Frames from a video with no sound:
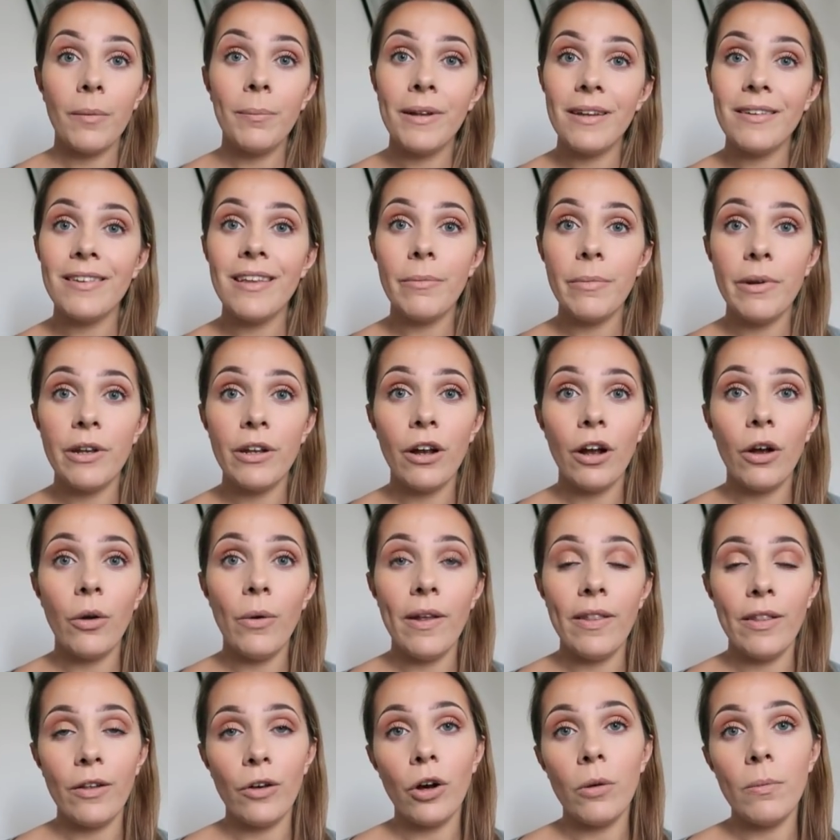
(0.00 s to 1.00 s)
please let me
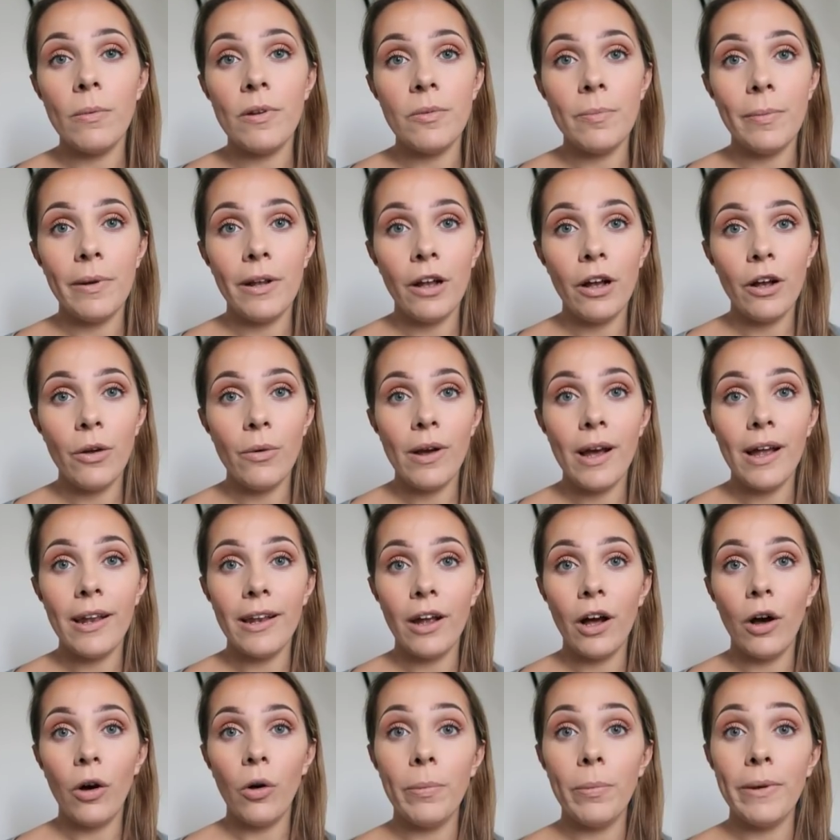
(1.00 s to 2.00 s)
know in the comments below
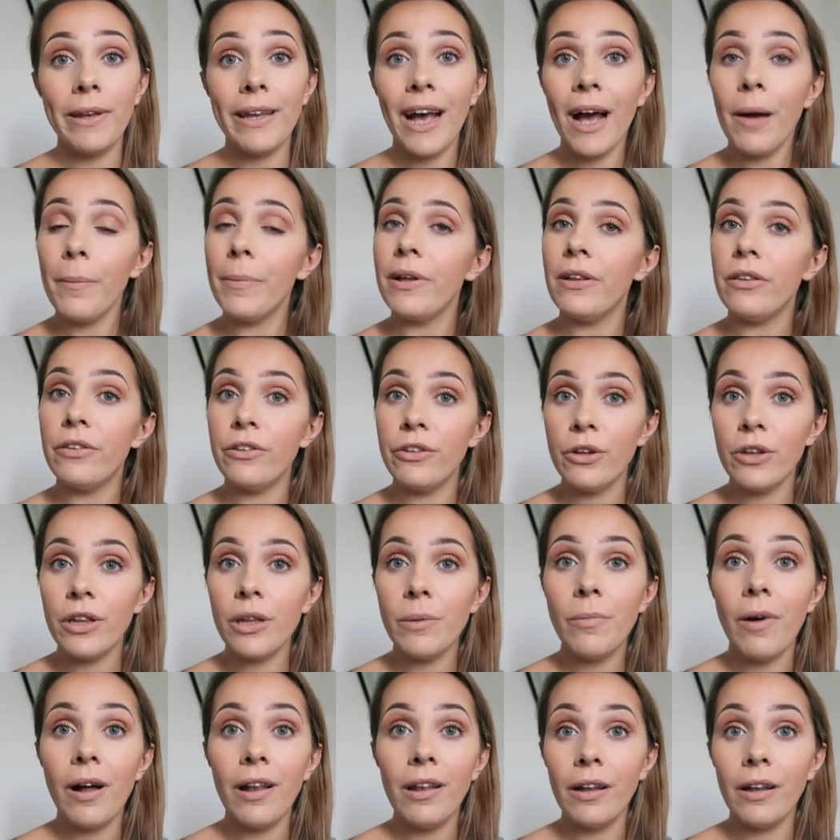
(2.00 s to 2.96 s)
and be happy to do them.